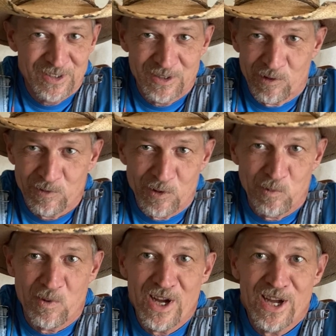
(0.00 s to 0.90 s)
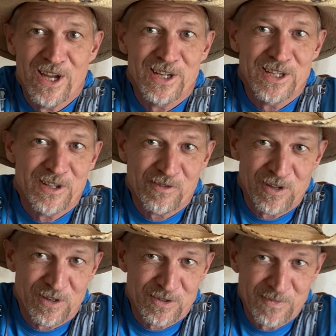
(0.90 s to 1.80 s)
Don't know why it didn't
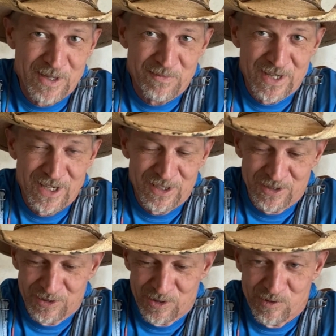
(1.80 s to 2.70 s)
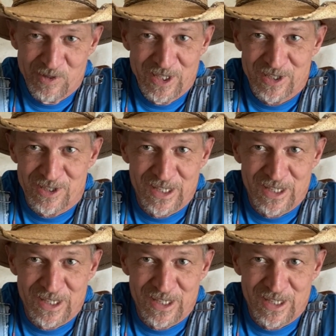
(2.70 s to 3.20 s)
cross my mind to do this.